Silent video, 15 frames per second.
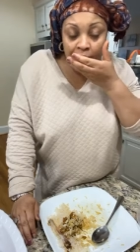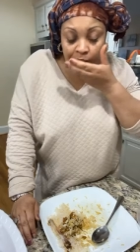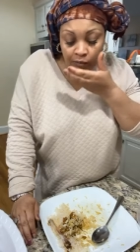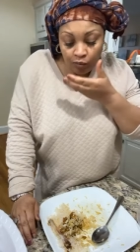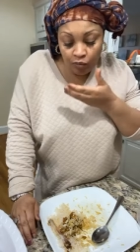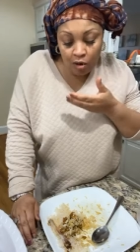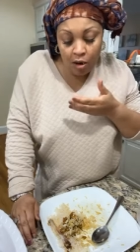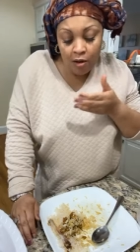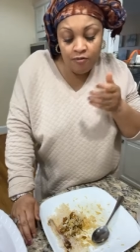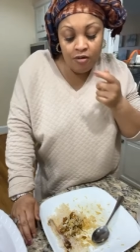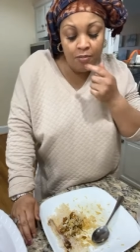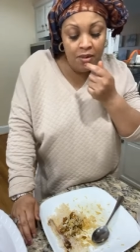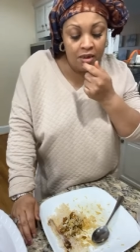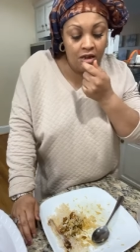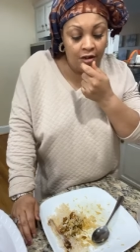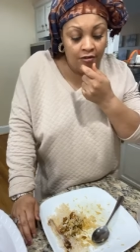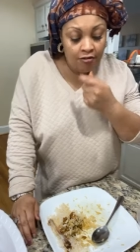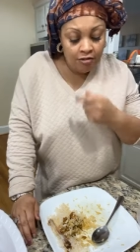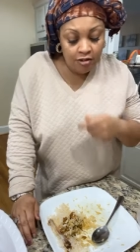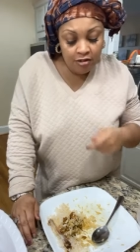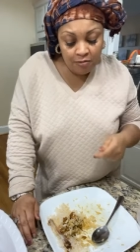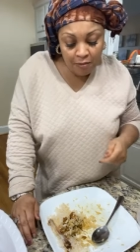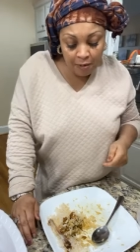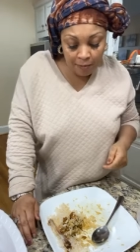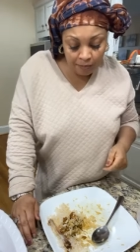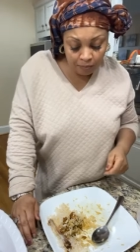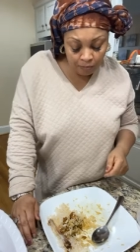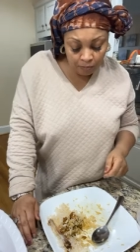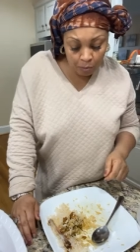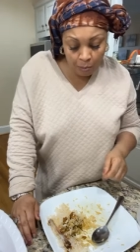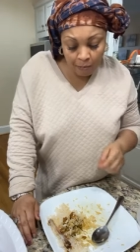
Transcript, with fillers: I, I, have to be careful with this bomb.